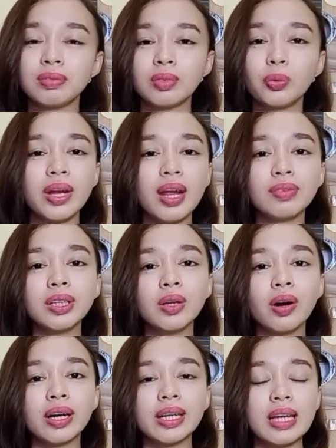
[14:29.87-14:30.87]
Whenever you
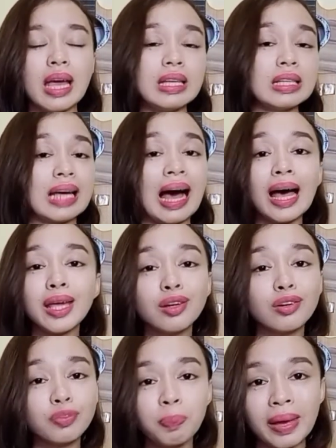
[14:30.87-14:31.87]
are in any kind
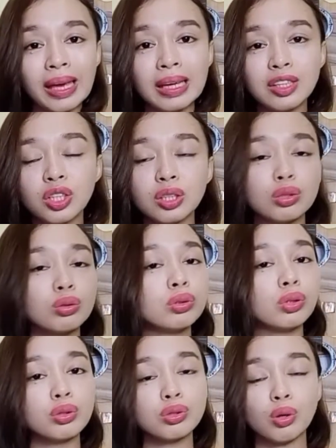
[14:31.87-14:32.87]
of pain, just
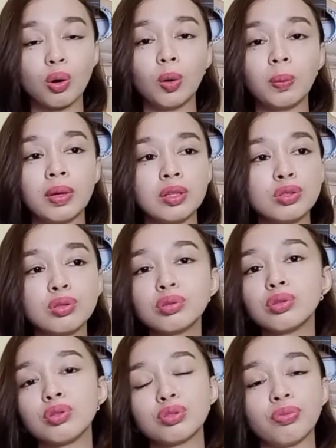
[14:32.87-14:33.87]
don't lose hope and
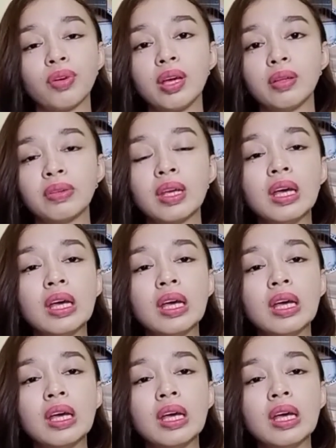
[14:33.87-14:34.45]
don't lose faith,